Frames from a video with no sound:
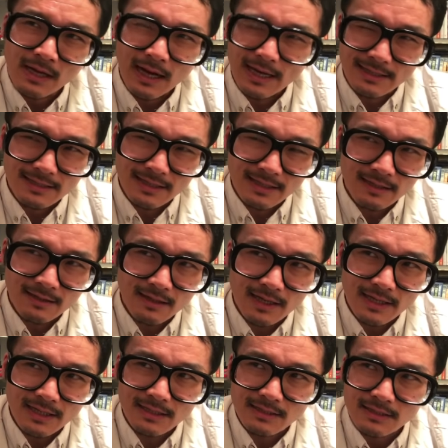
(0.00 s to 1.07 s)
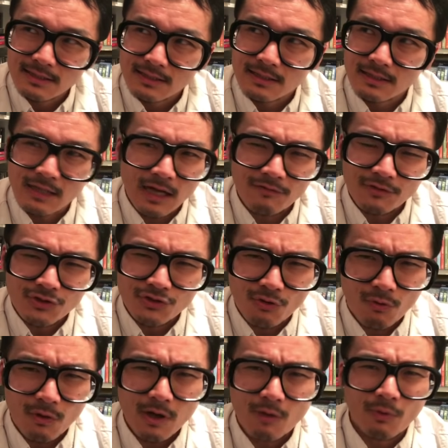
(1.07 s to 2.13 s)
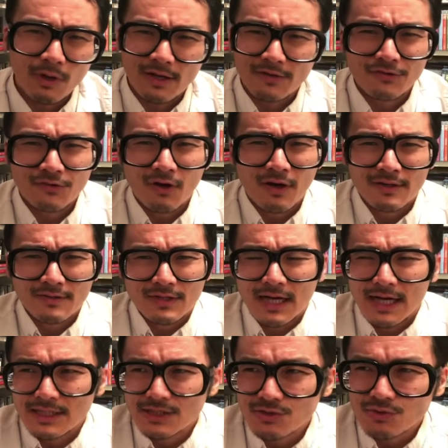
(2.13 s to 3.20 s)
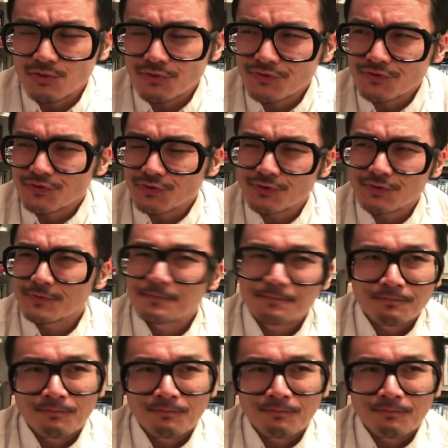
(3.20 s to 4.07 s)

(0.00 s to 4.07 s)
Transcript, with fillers: I didn't like L'Avventura when I saw it as a high school student.